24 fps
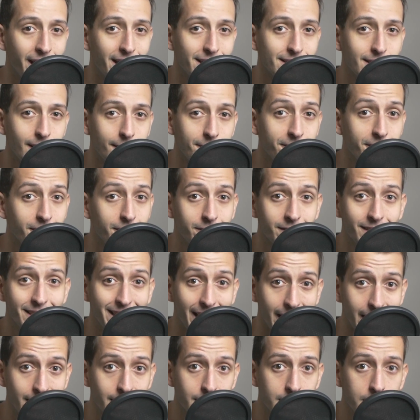
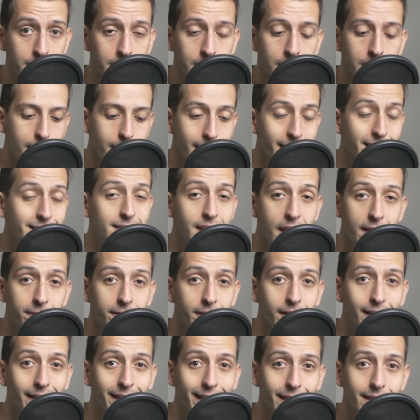SM58. It
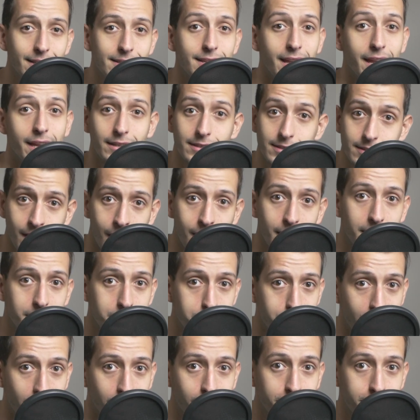definitely is a solid
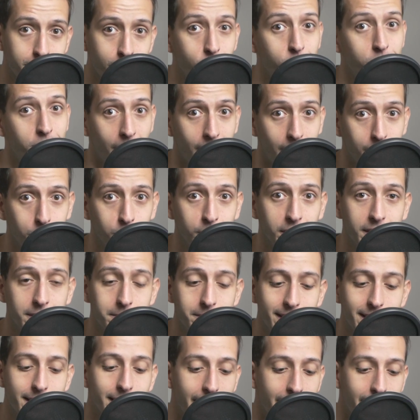microphone. I will
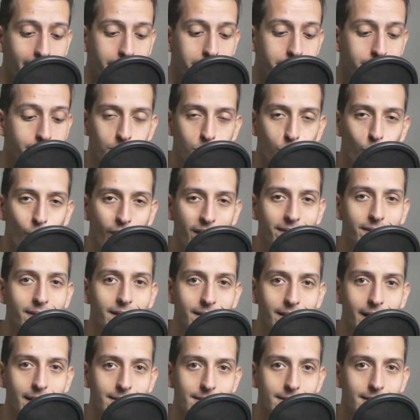admit that. The one
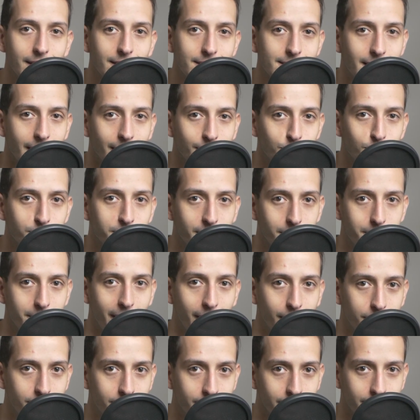thing that stands out to me
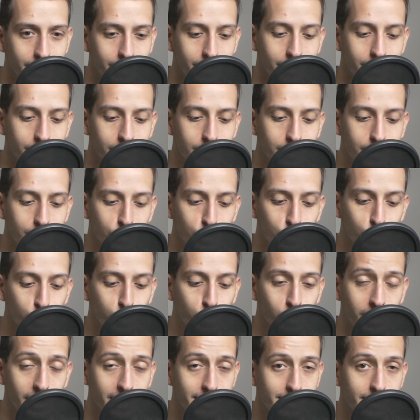about the
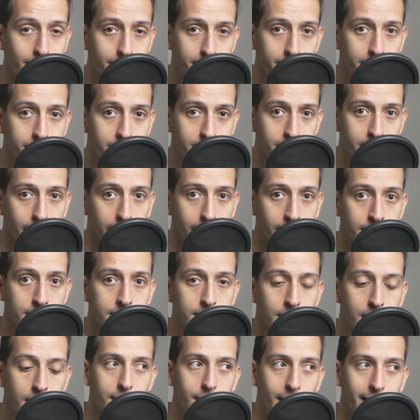Shure SM58,
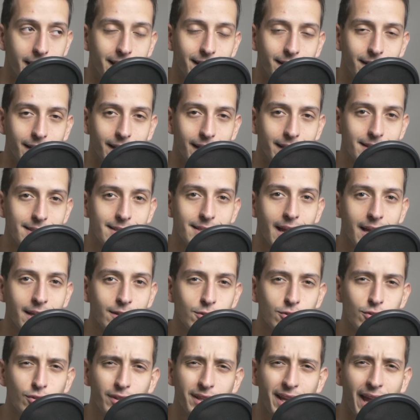it
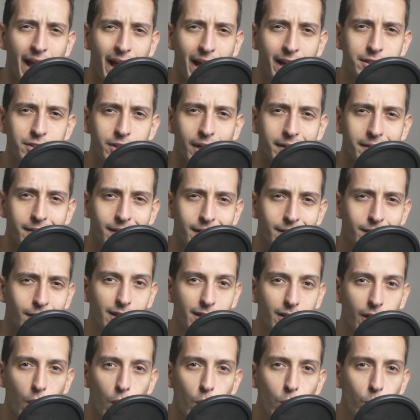tends to catch, I think, the
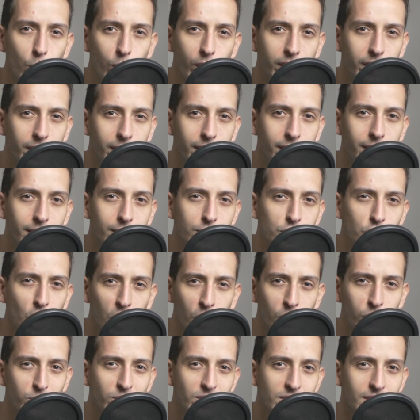lower
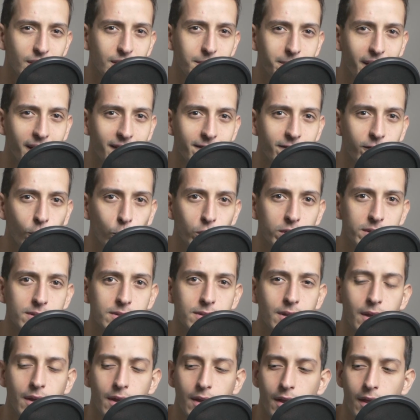tones in my voice,
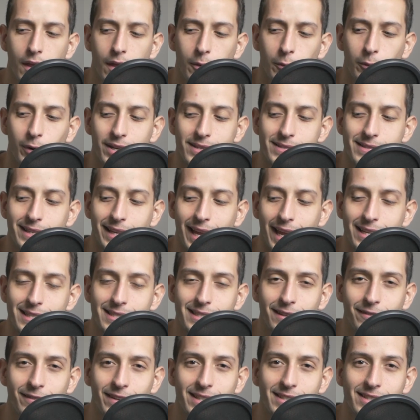whereas the
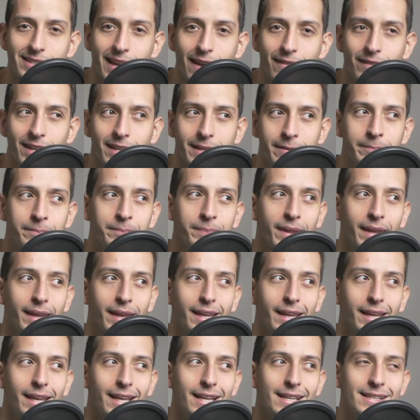SEV7
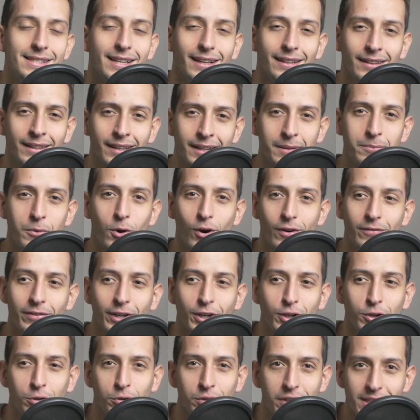is a little more of a
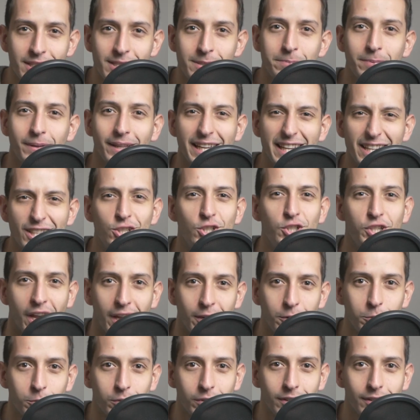crisp in
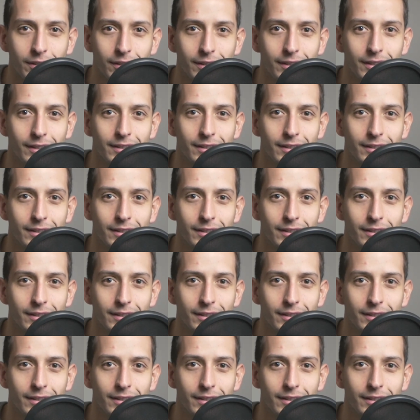general.